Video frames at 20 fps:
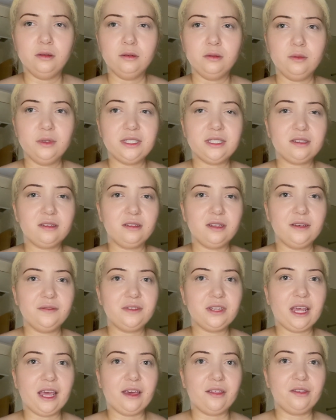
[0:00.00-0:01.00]
We still live
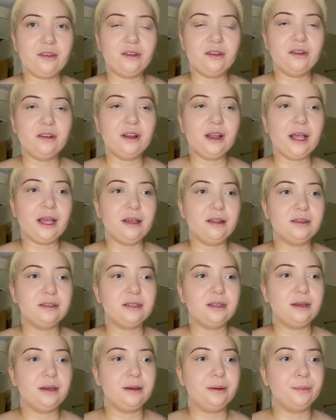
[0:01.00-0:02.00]
together,
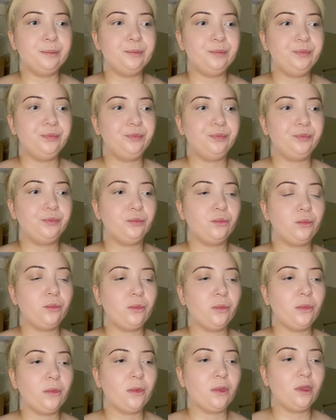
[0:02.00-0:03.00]
and
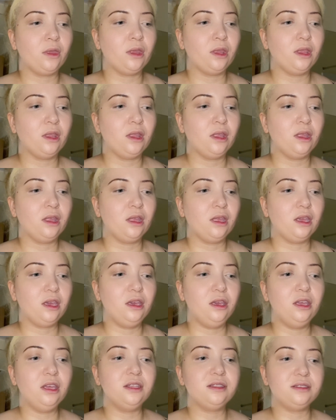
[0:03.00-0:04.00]

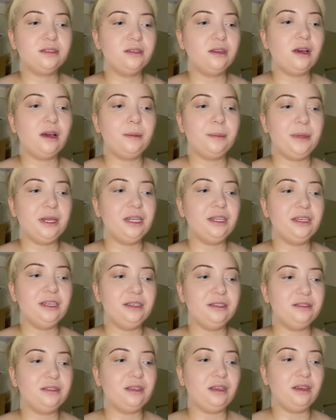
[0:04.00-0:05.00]
it's not been
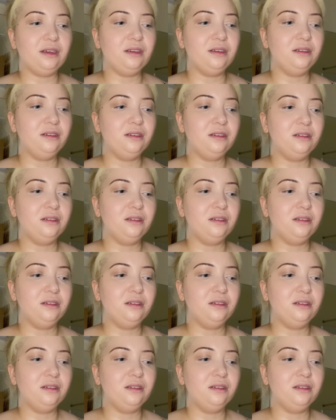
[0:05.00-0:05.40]
easy.